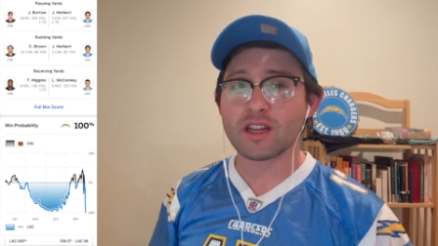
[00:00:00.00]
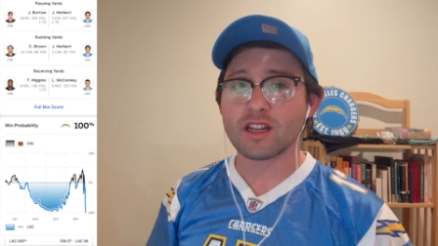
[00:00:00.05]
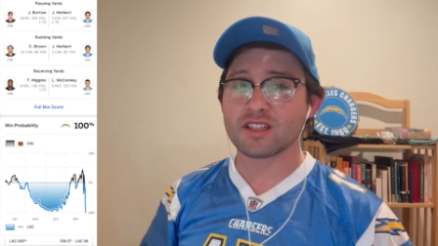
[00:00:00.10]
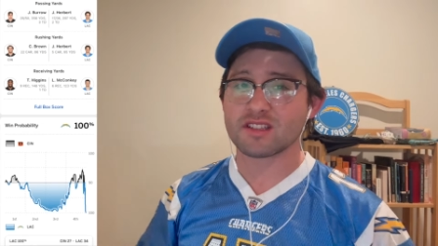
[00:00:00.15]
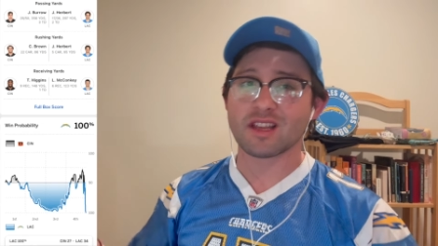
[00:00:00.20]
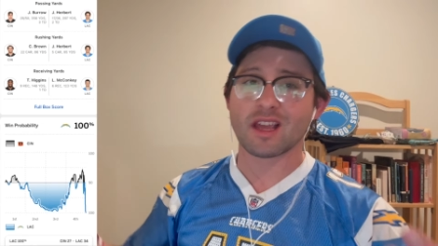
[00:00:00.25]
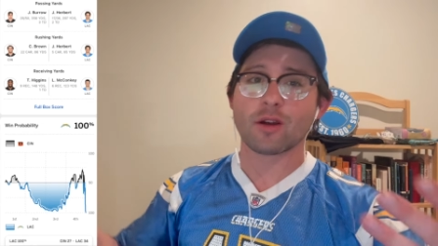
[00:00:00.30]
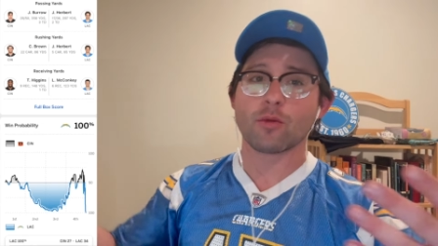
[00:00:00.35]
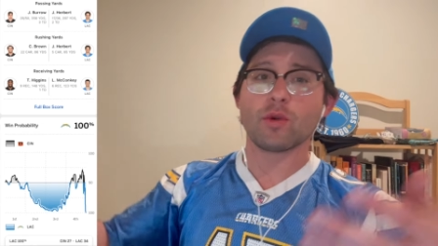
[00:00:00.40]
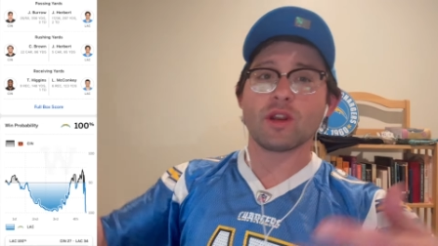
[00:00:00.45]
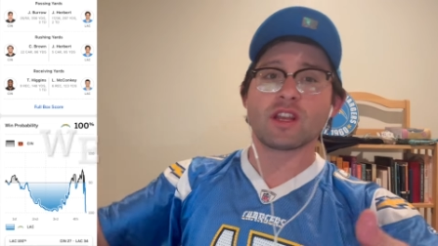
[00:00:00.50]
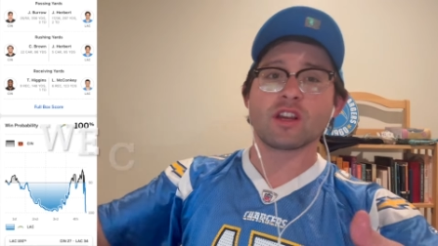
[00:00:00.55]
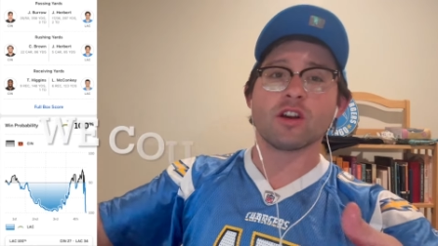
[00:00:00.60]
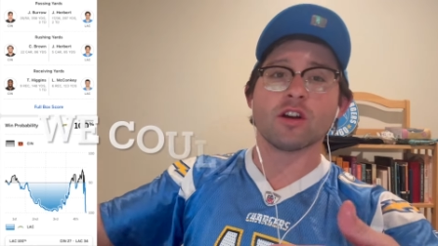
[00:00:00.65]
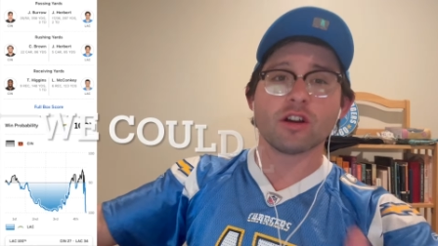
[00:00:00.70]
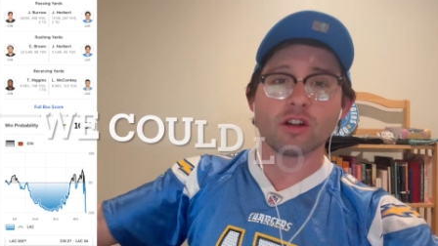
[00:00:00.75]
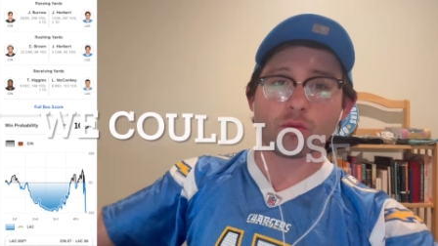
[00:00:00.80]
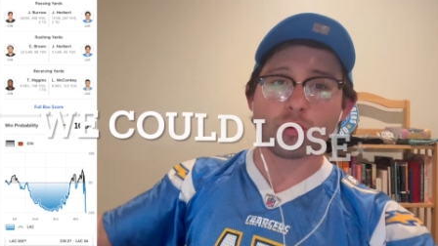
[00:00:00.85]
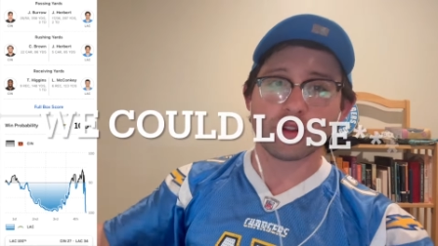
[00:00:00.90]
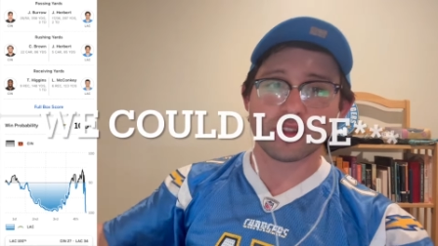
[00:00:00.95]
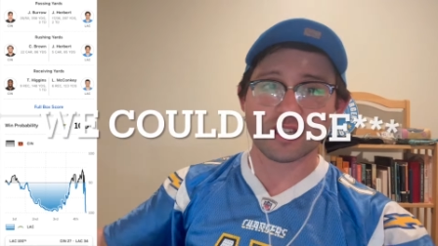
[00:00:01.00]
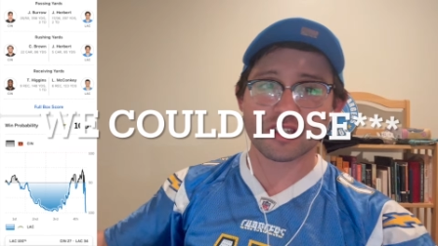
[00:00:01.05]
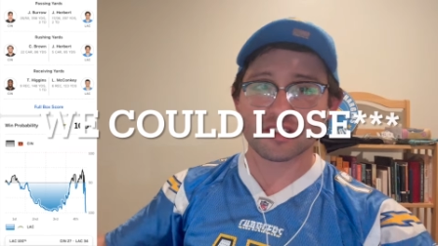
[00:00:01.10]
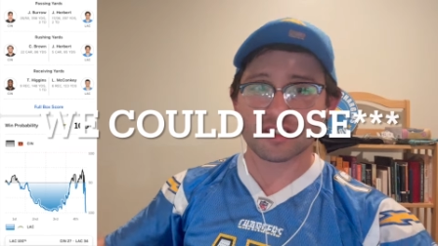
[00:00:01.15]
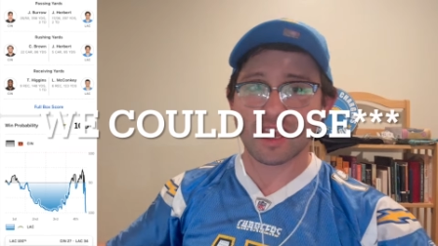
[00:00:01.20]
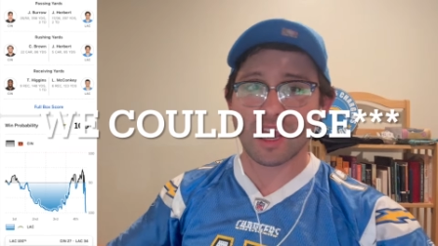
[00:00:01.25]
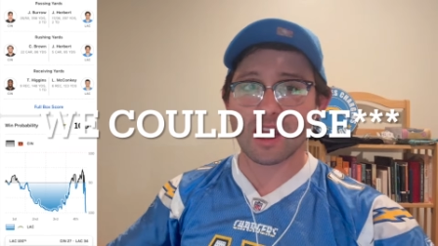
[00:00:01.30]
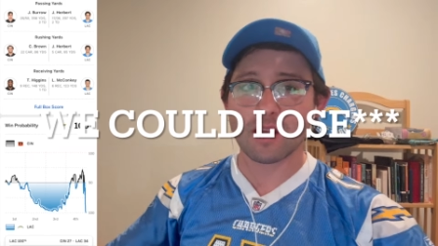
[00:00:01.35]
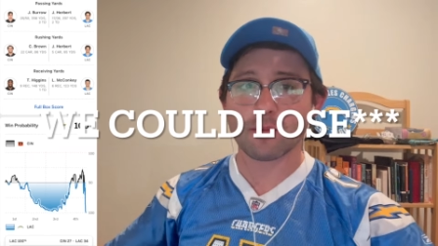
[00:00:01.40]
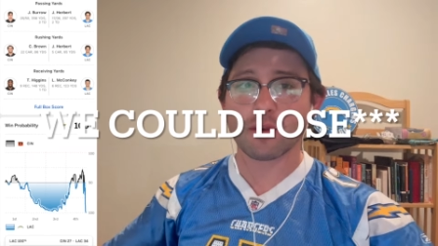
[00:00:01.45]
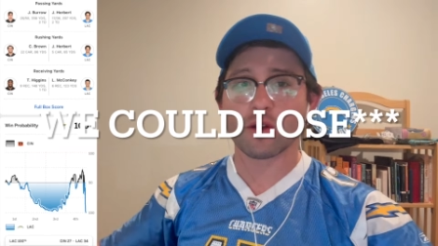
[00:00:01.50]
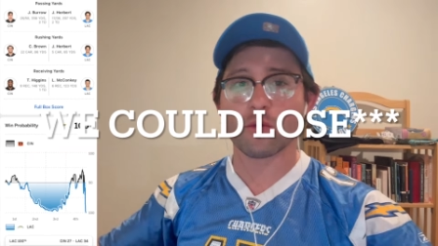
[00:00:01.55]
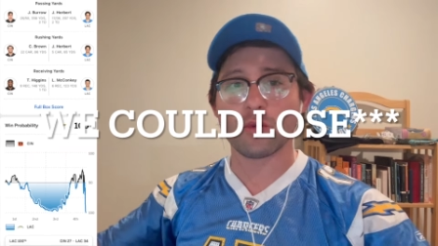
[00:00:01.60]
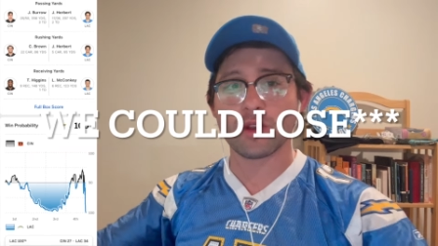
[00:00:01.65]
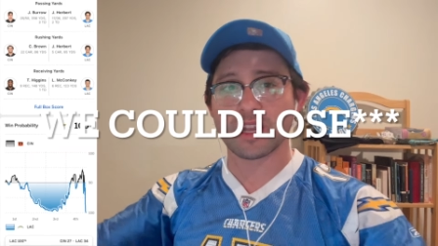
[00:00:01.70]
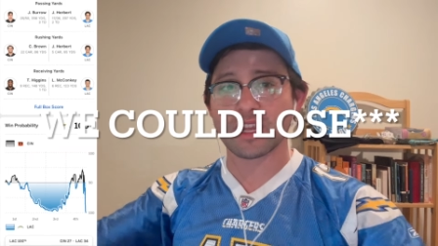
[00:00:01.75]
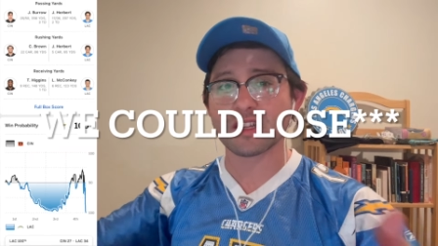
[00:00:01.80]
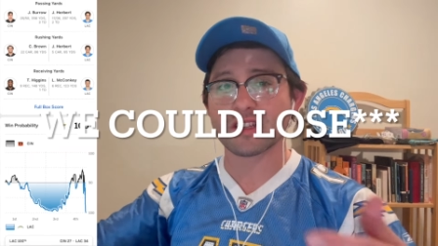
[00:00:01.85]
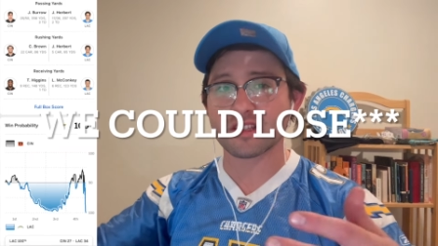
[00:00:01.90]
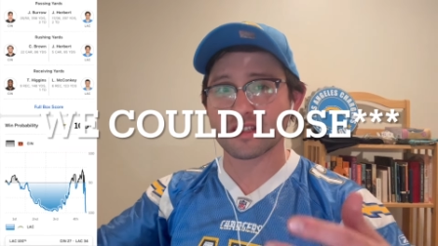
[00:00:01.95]
It's like we could win this game and we
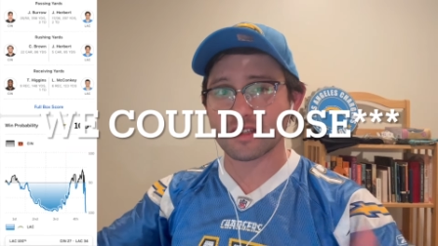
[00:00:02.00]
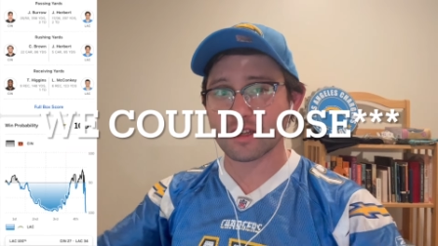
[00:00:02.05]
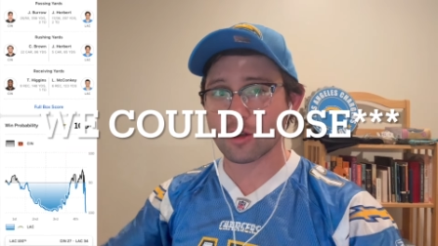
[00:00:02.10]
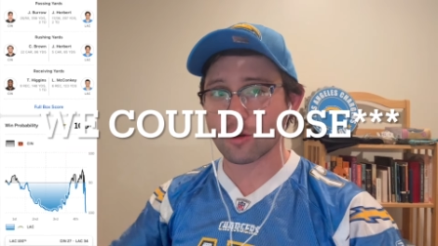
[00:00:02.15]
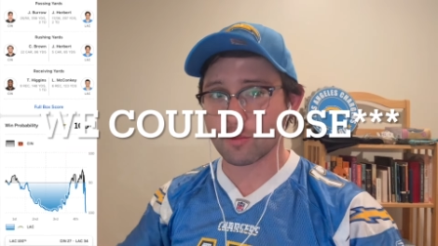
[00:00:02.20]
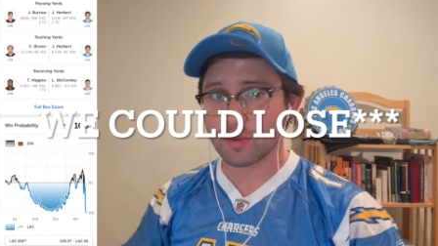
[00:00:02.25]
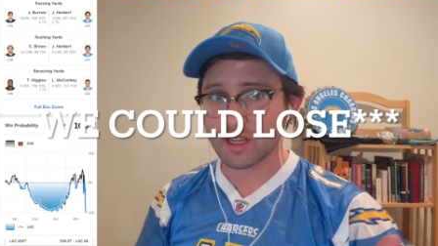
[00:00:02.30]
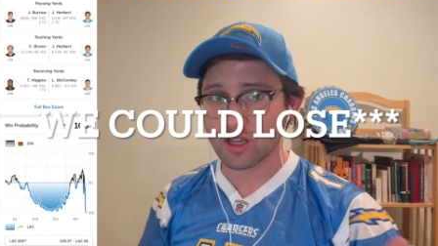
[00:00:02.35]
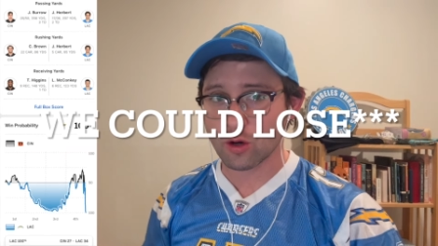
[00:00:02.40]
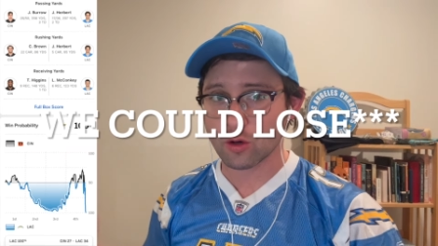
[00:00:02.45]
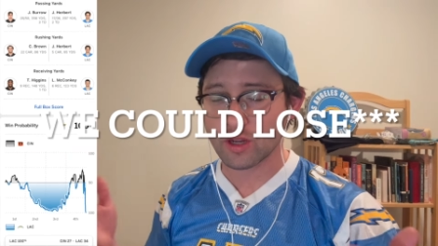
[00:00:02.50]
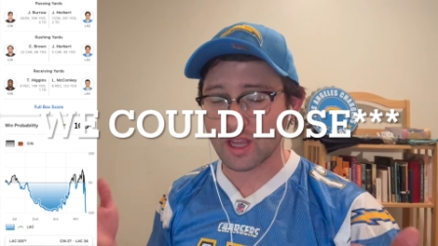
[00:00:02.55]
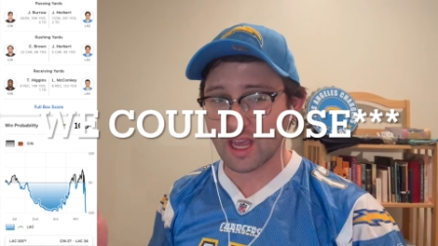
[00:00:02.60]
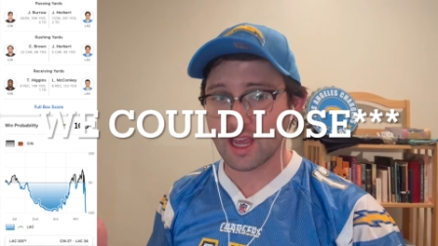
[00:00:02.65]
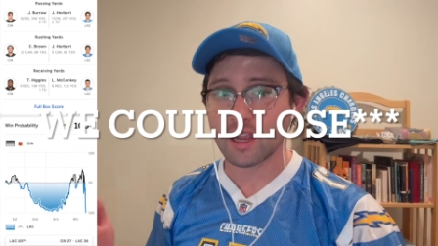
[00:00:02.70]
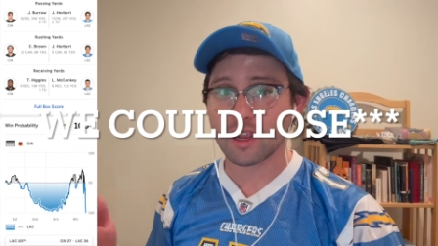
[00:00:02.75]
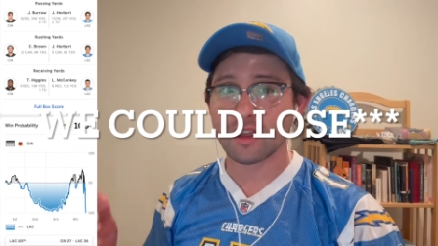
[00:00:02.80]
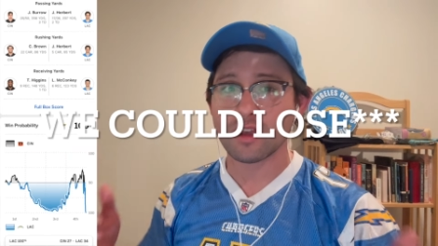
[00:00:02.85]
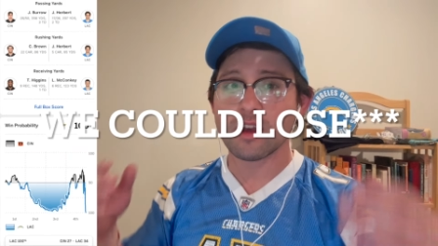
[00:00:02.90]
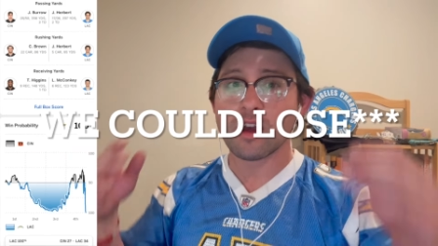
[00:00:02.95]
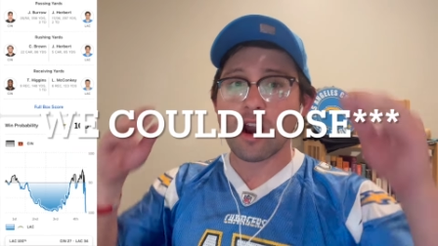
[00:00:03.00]
could still be okay.